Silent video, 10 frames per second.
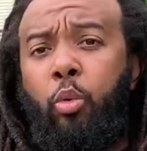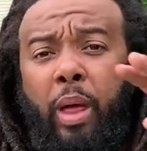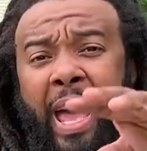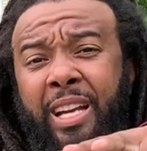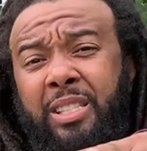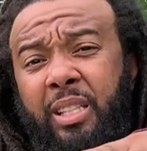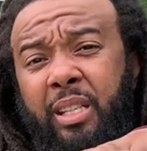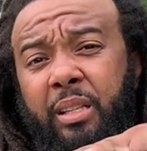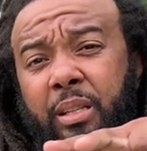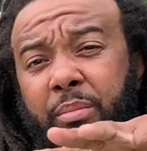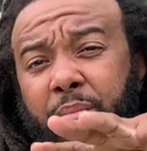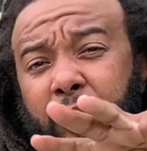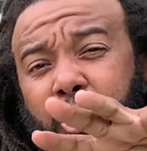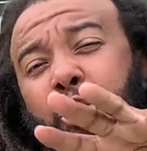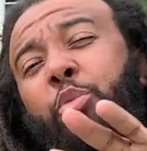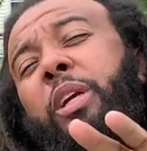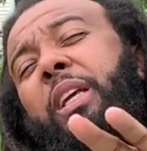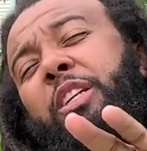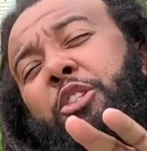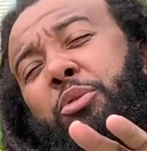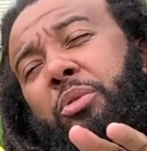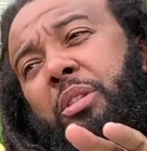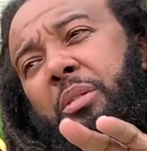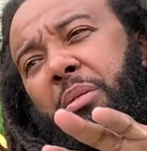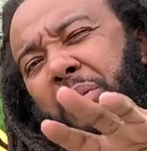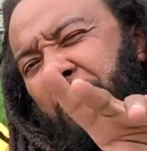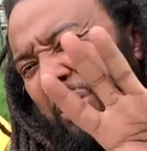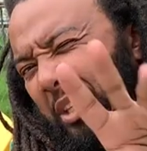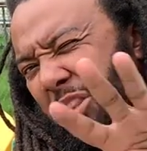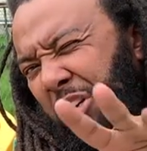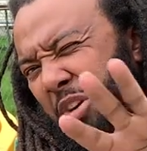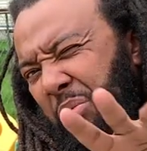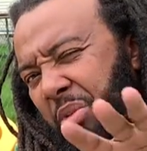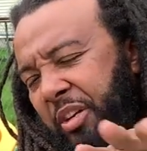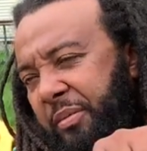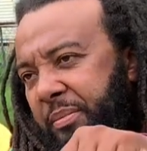actually 3 issues, but the third one